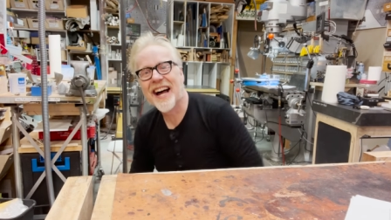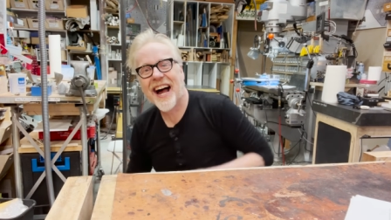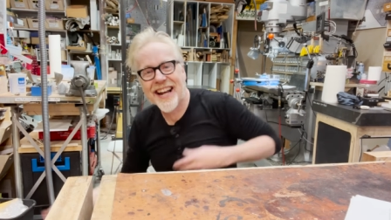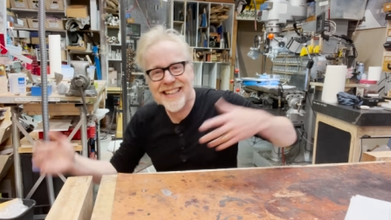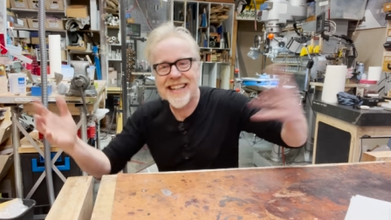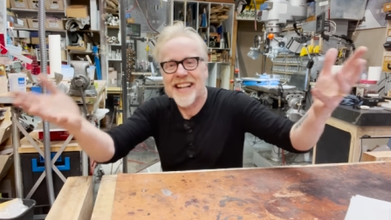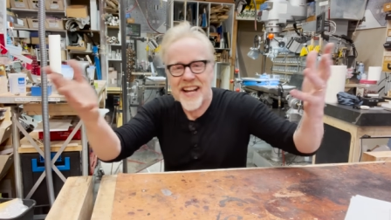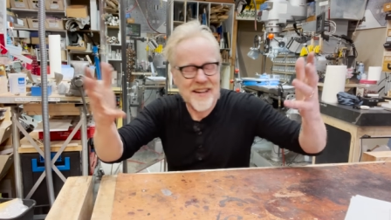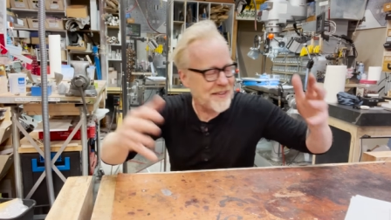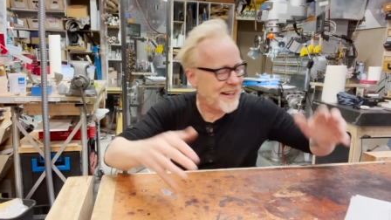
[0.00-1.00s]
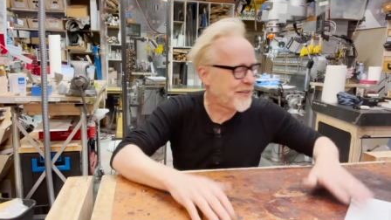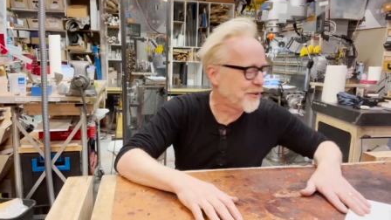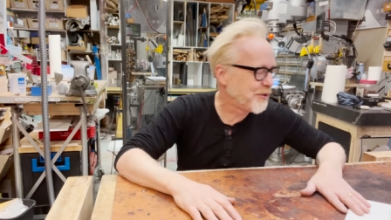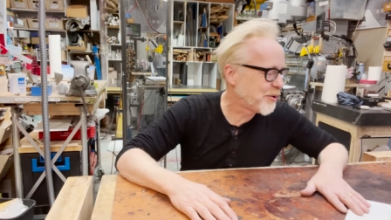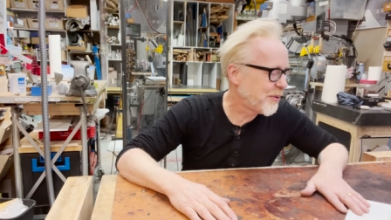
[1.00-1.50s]
I think I have
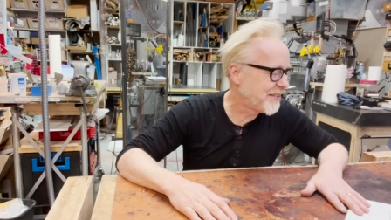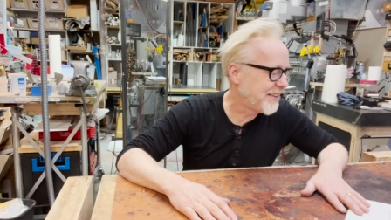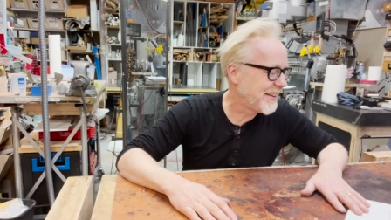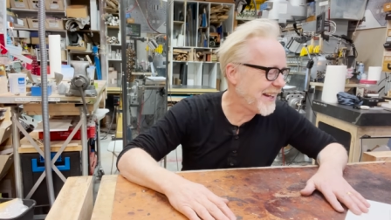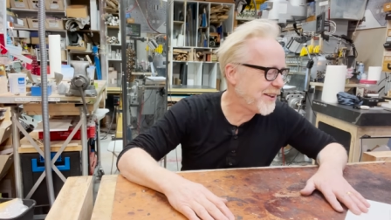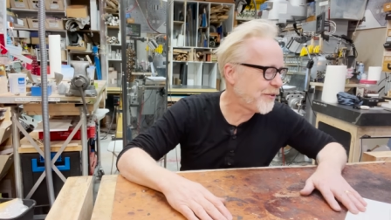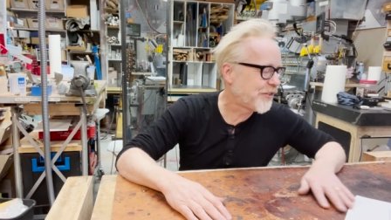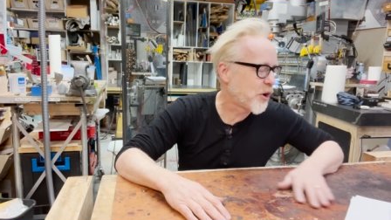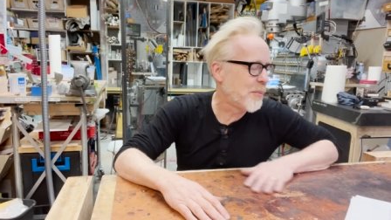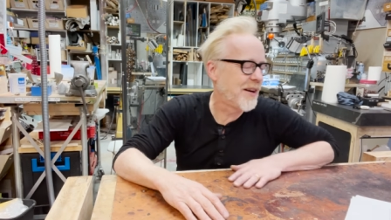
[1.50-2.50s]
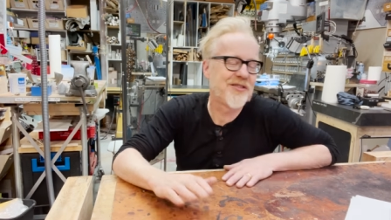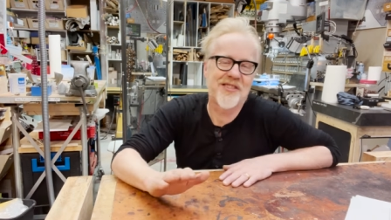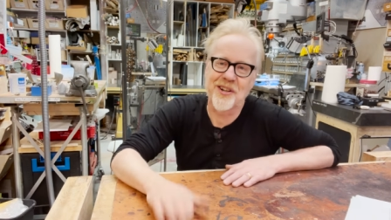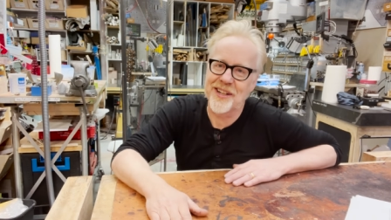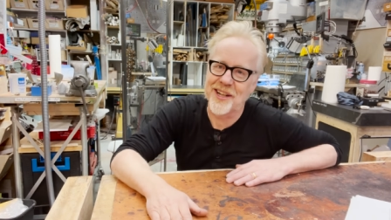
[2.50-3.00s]
answered your question. Thank you so much,
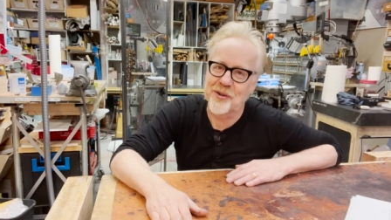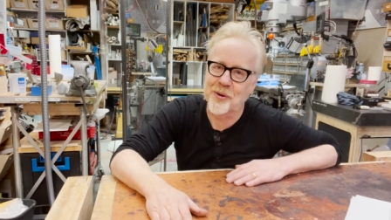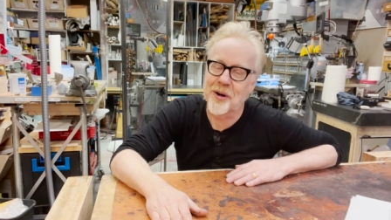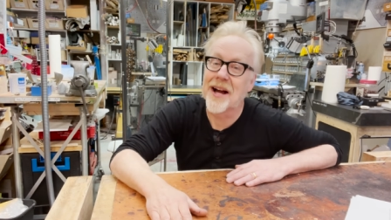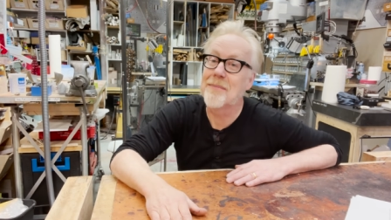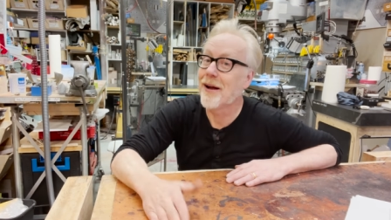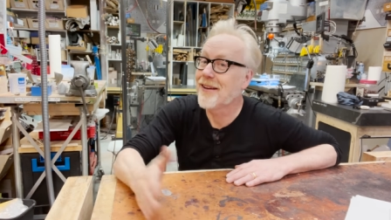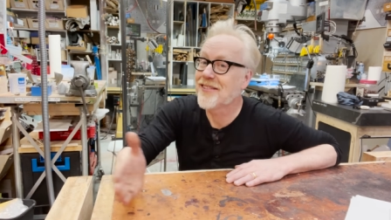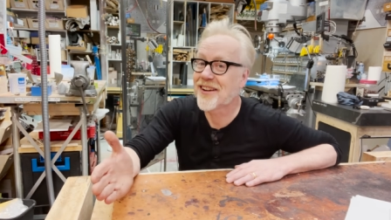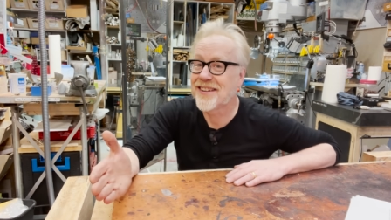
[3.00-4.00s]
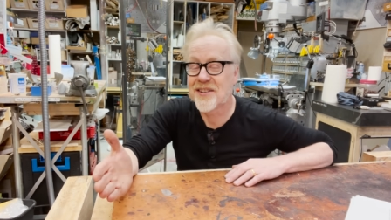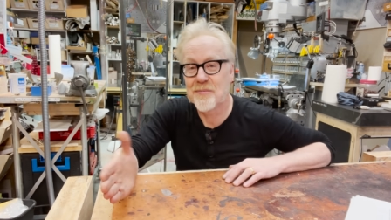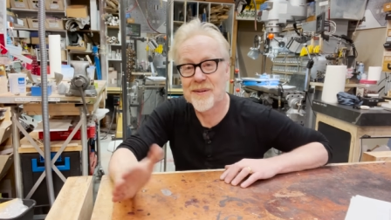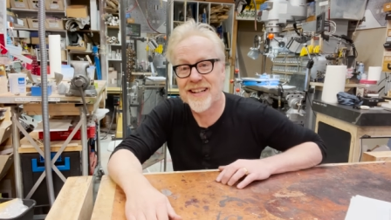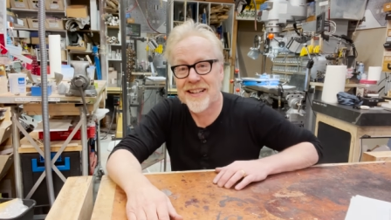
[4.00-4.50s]
Jared Hinderer. I apologize at the
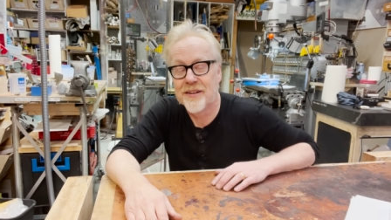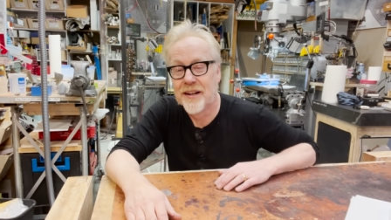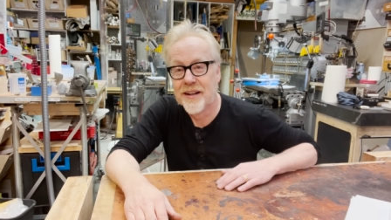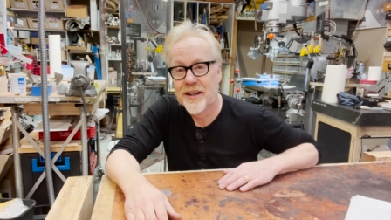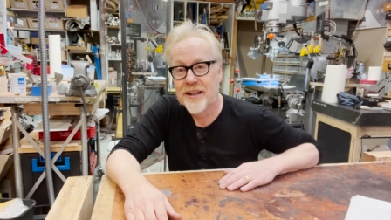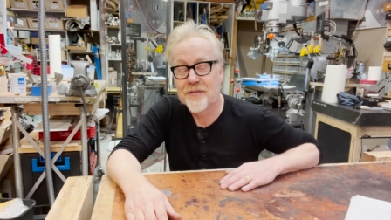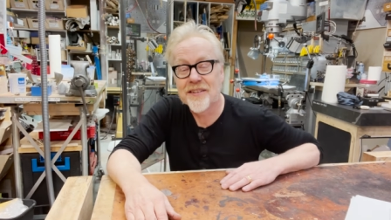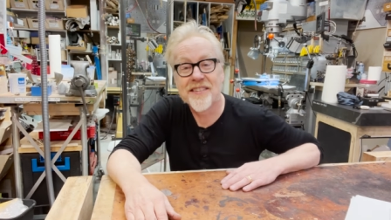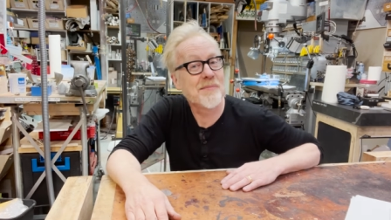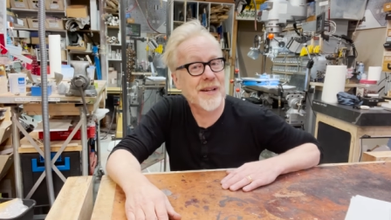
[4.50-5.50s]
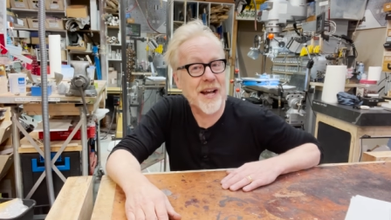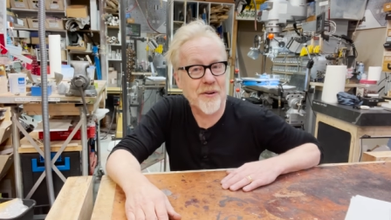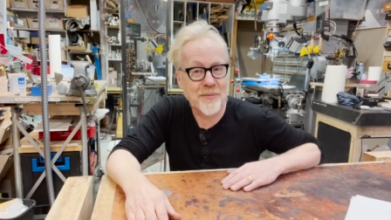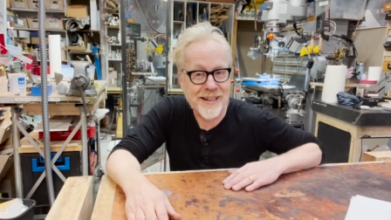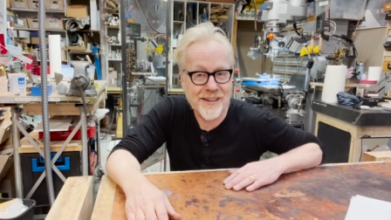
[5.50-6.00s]
beginning if it seemed like I
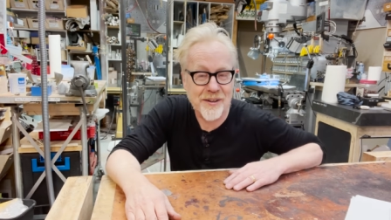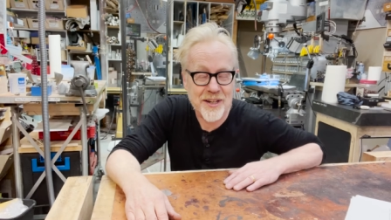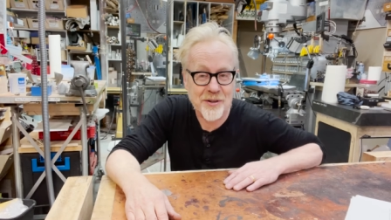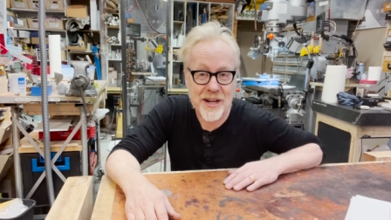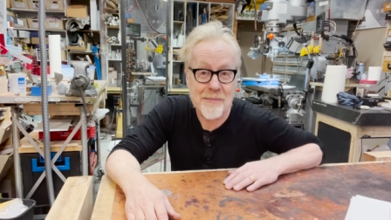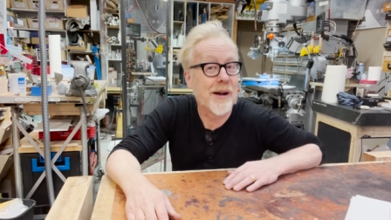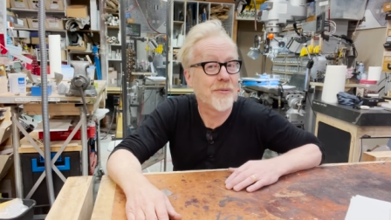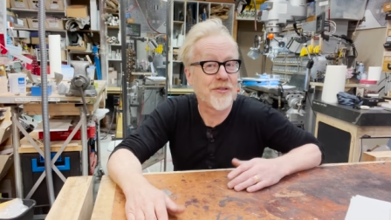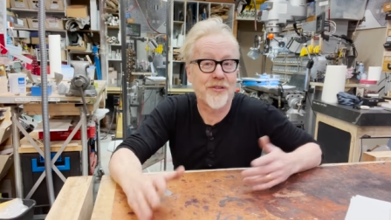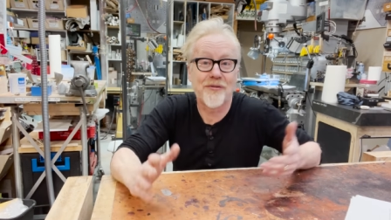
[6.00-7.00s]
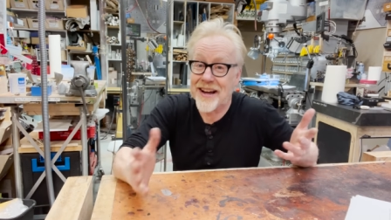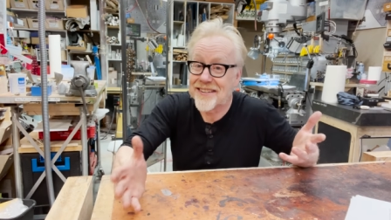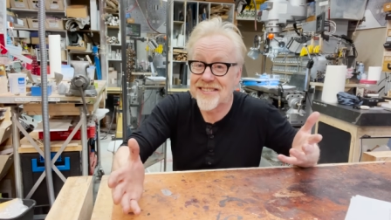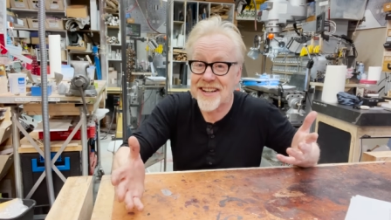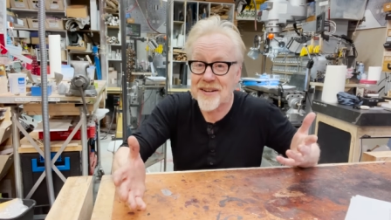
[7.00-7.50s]
was making fun of your name. I was just
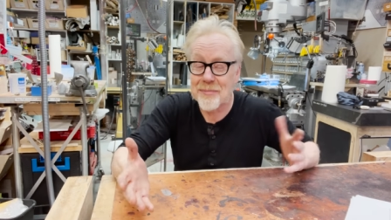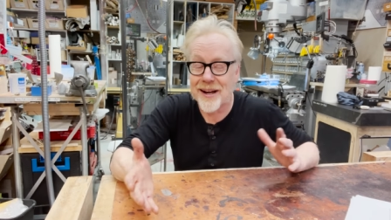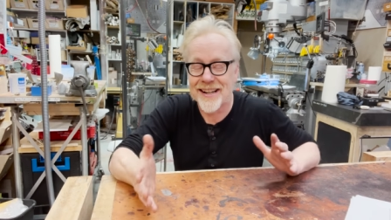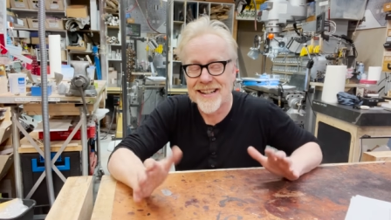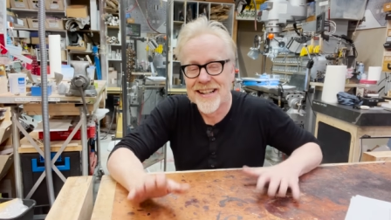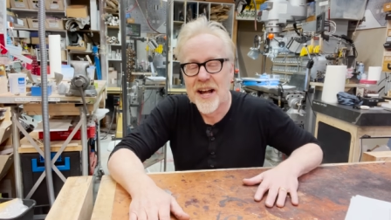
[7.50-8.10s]
fascinated by it.